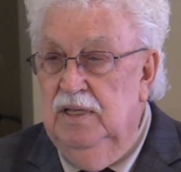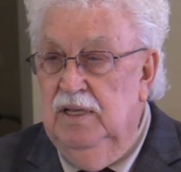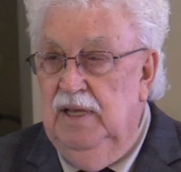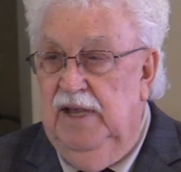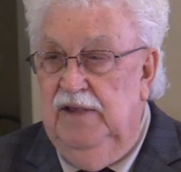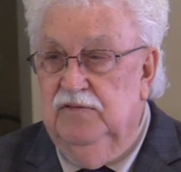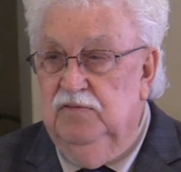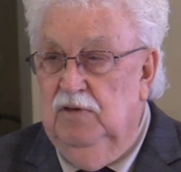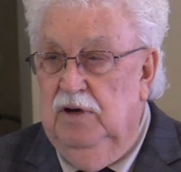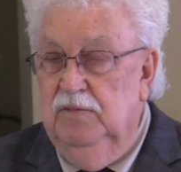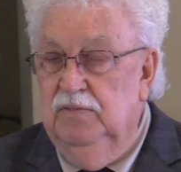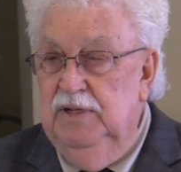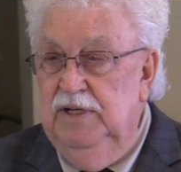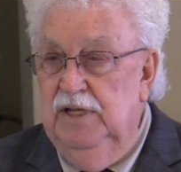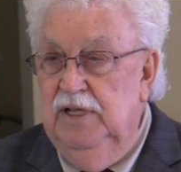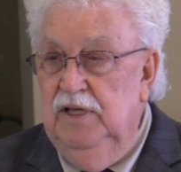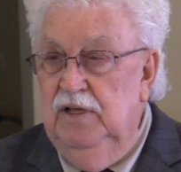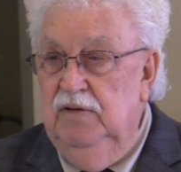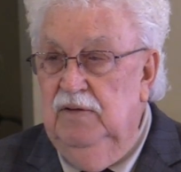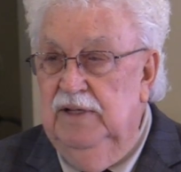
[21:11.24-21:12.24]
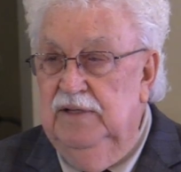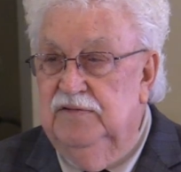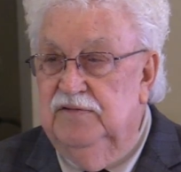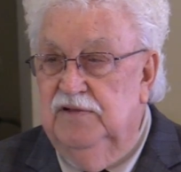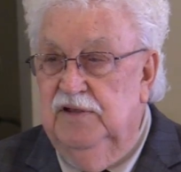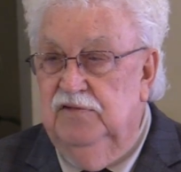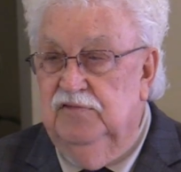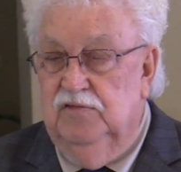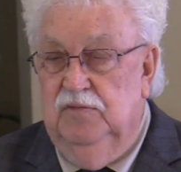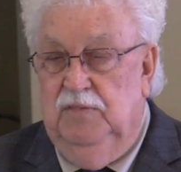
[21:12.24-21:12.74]
That's what we do. And
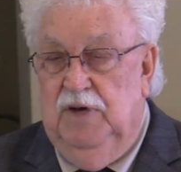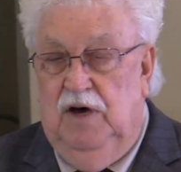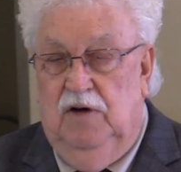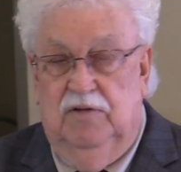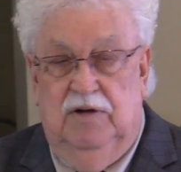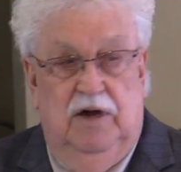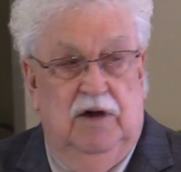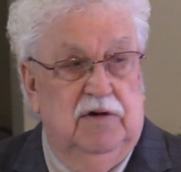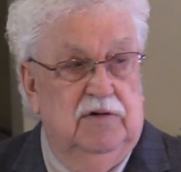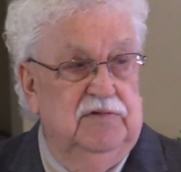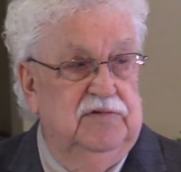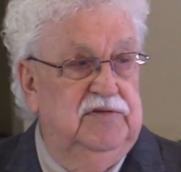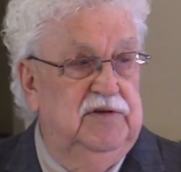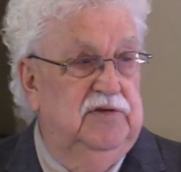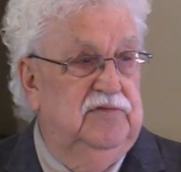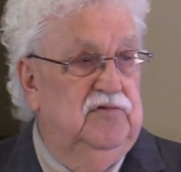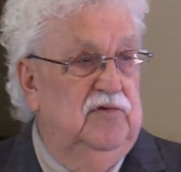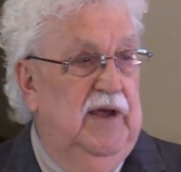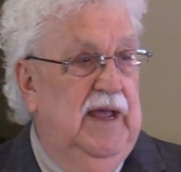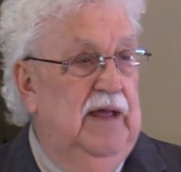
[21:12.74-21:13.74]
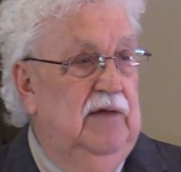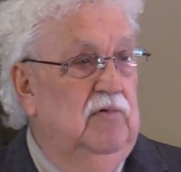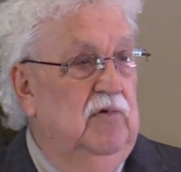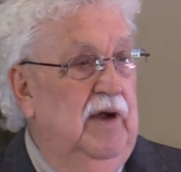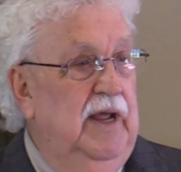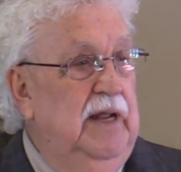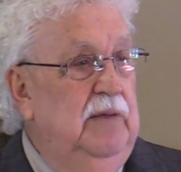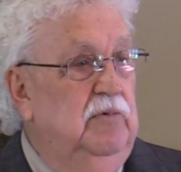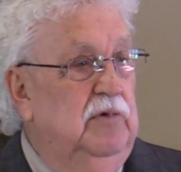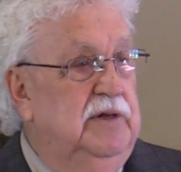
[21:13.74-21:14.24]
Sister Maud Arnold, Sister Ann
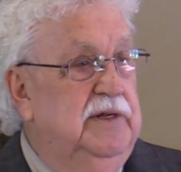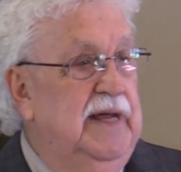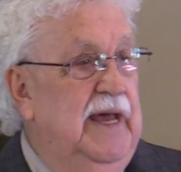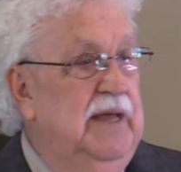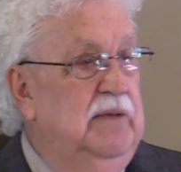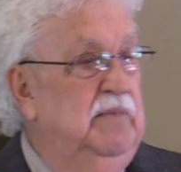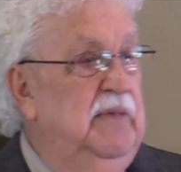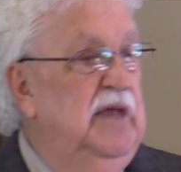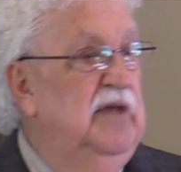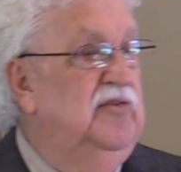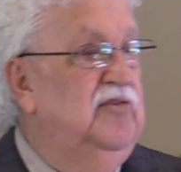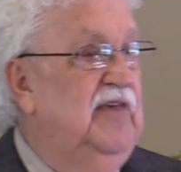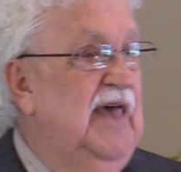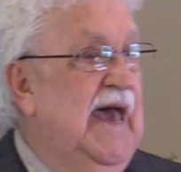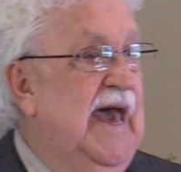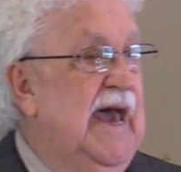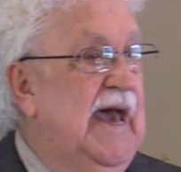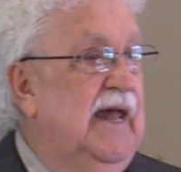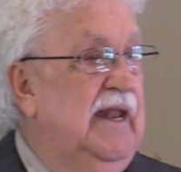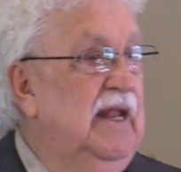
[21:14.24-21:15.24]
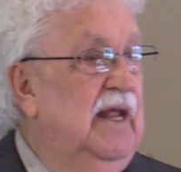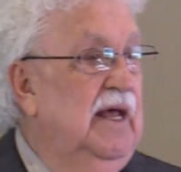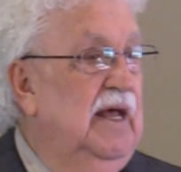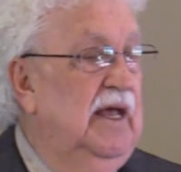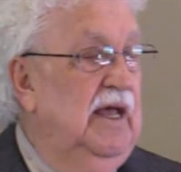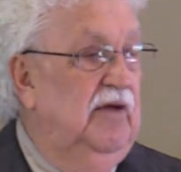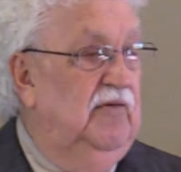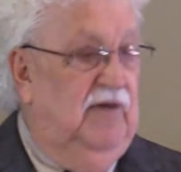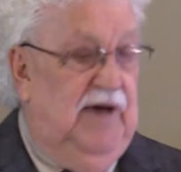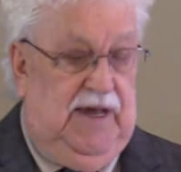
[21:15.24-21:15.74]
Reed would take me aside
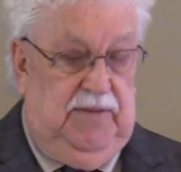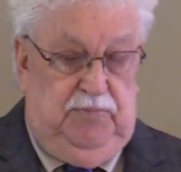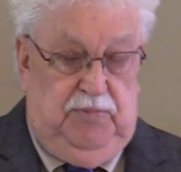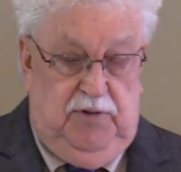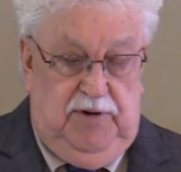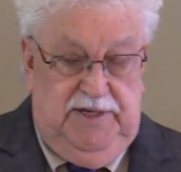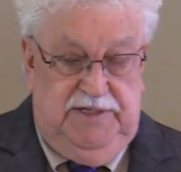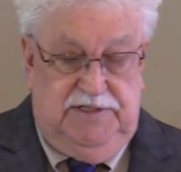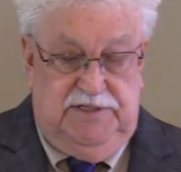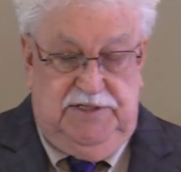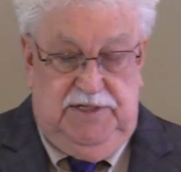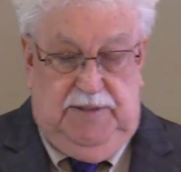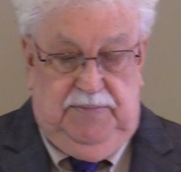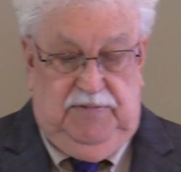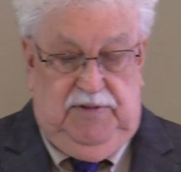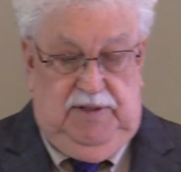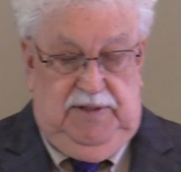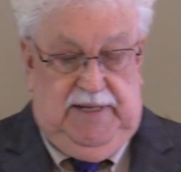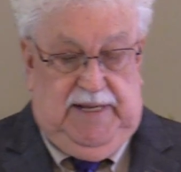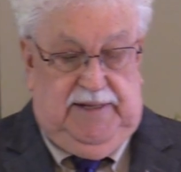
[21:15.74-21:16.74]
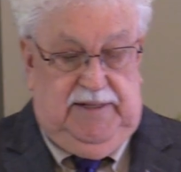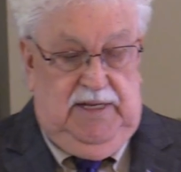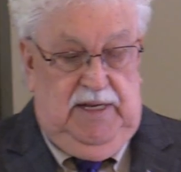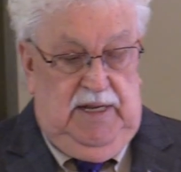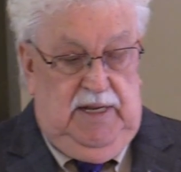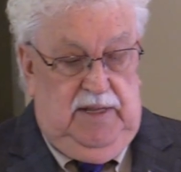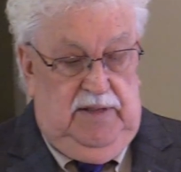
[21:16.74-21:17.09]
if I preached something that,